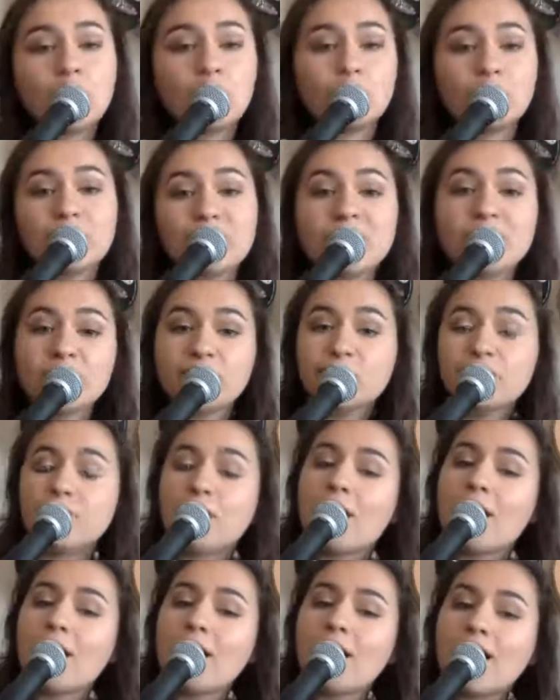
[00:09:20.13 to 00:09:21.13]
We
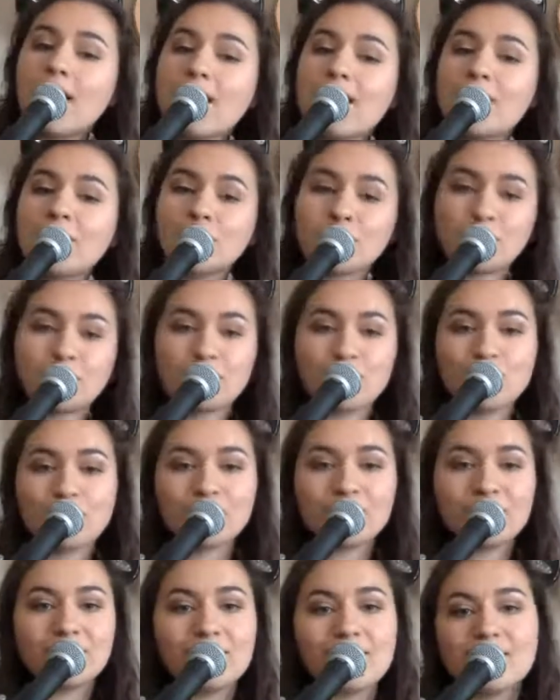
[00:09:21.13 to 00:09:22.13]
fought through
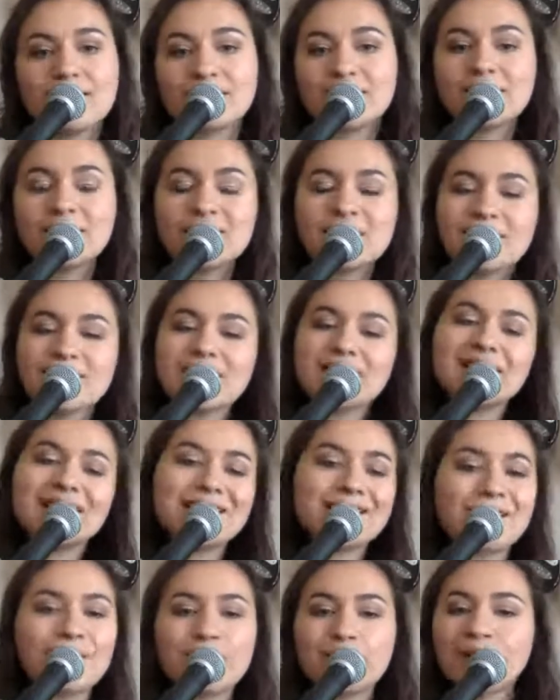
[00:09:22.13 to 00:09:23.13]
the good
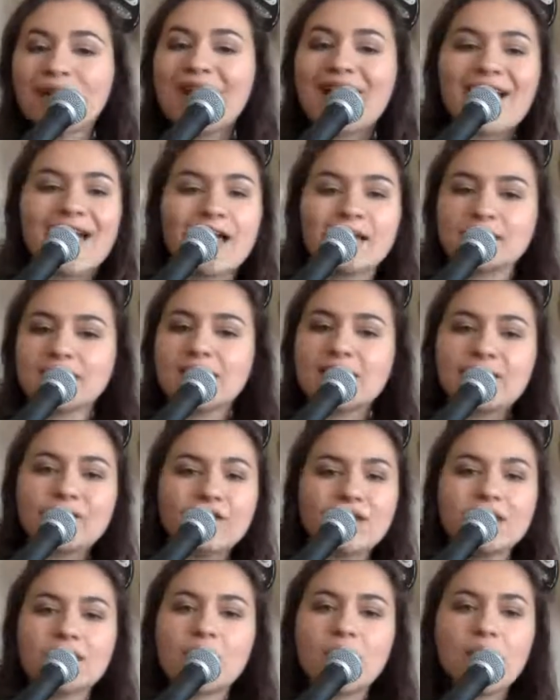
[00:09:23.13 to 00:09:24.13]
and bad, gave
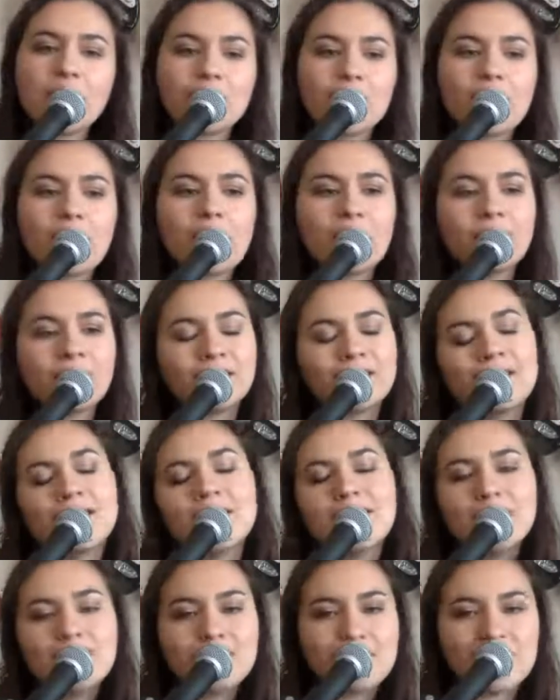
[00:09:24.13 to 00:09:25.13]
it our all,
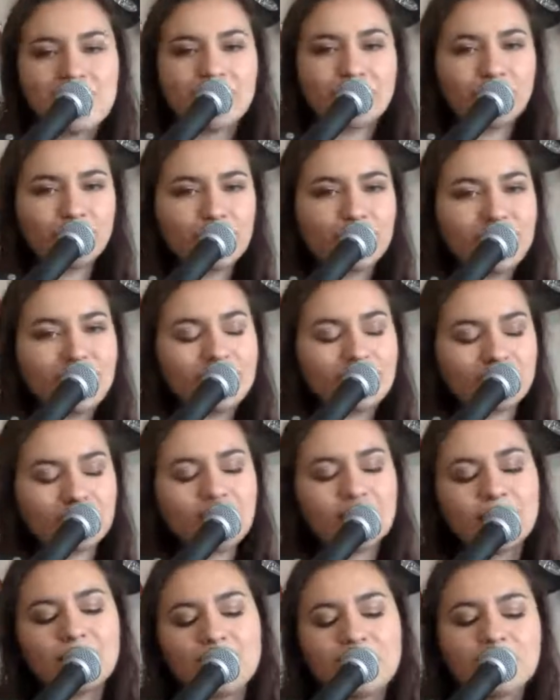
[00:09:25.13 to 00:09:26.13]

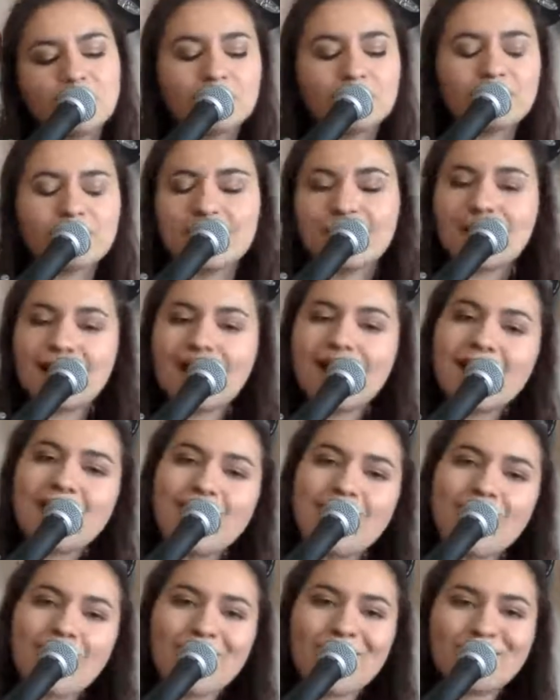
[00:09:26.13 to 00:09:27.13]
everything we
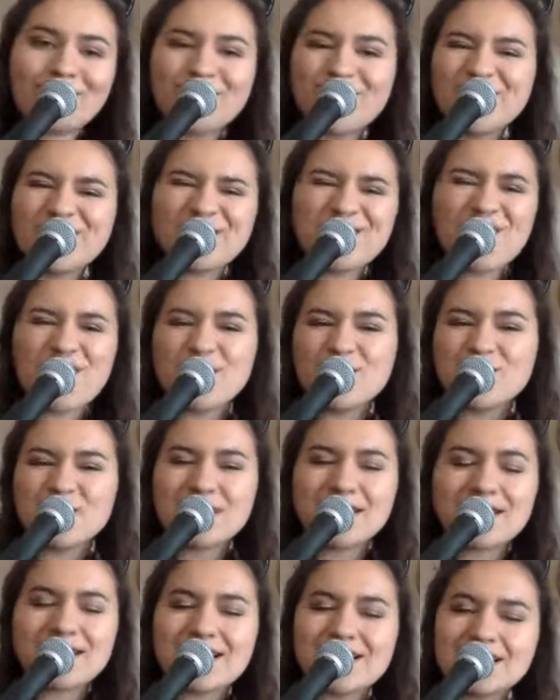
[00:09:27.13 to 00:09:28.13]
have. We know
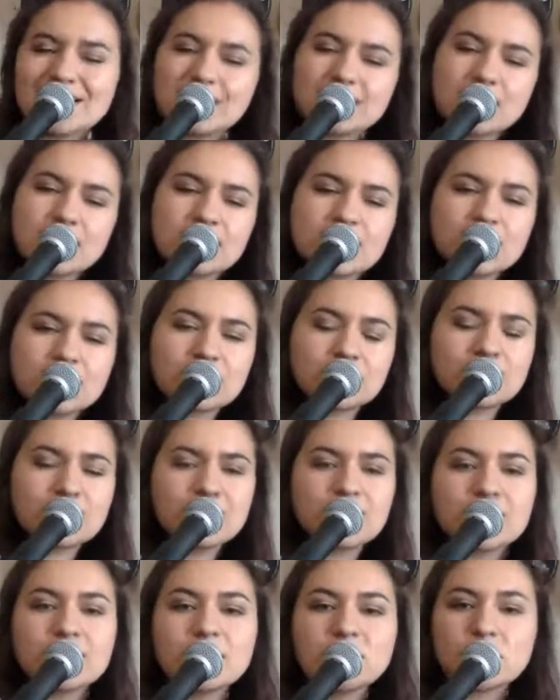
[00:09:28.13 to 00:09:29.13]
that this
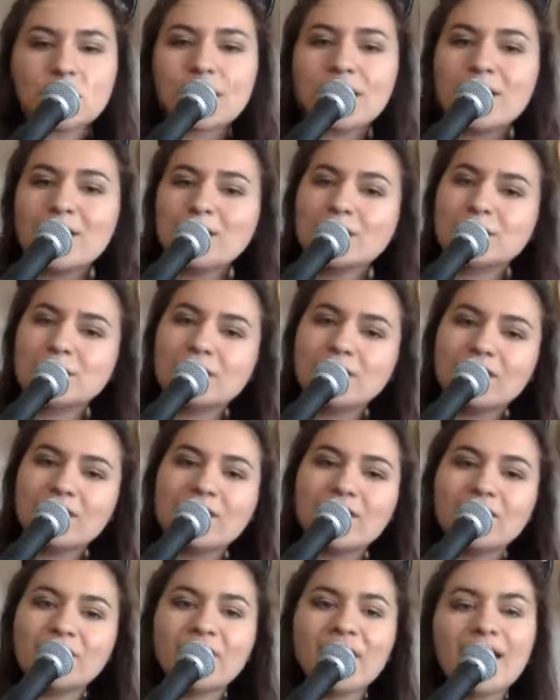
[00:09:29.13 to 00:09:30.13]
is worth
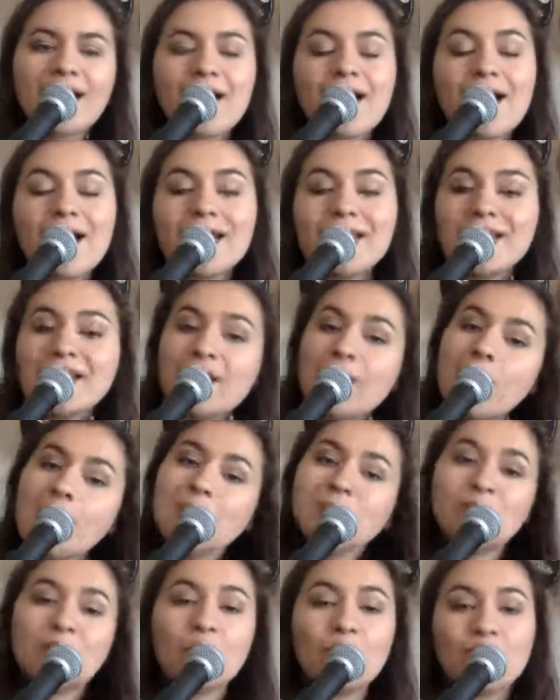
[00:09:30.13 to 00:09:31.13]
the ride.
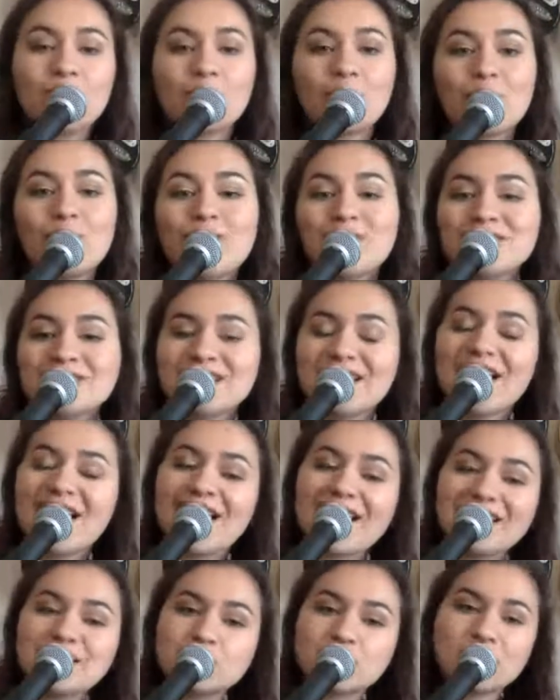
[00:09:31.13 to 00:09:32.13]
Hold on
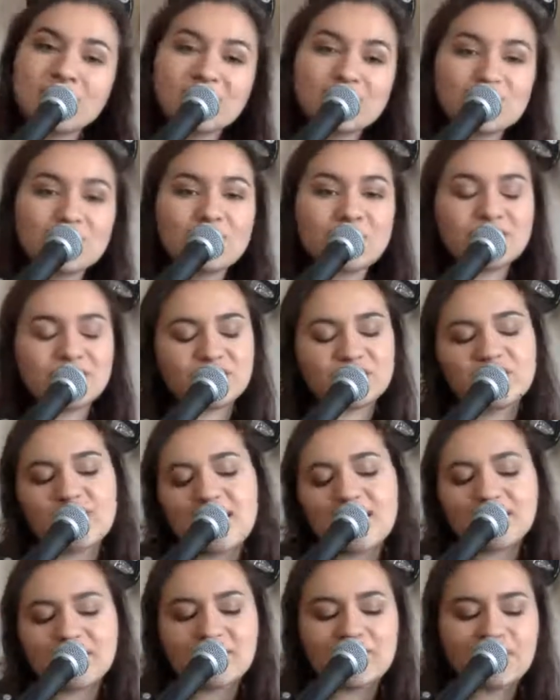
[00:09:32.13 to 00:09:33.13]
tight, speed to the
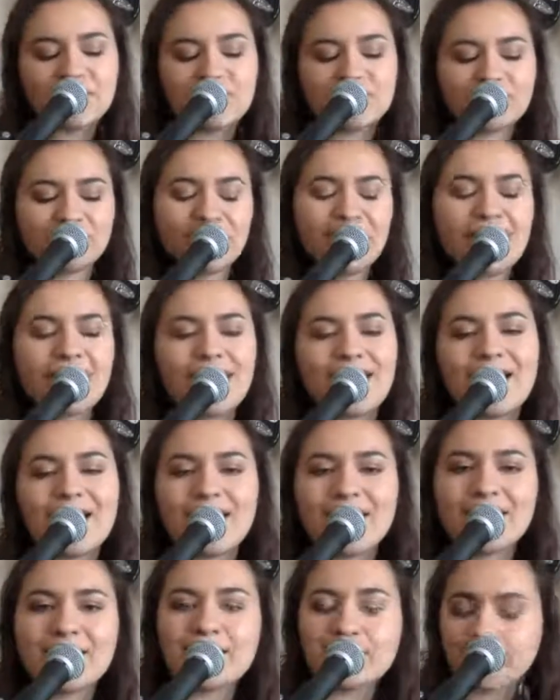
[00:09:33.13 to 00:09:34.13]
checkered
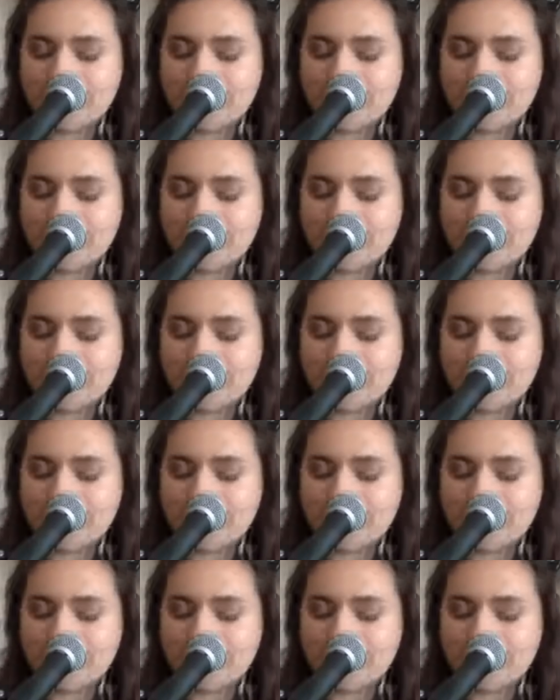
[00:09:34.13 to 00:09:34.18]
flag.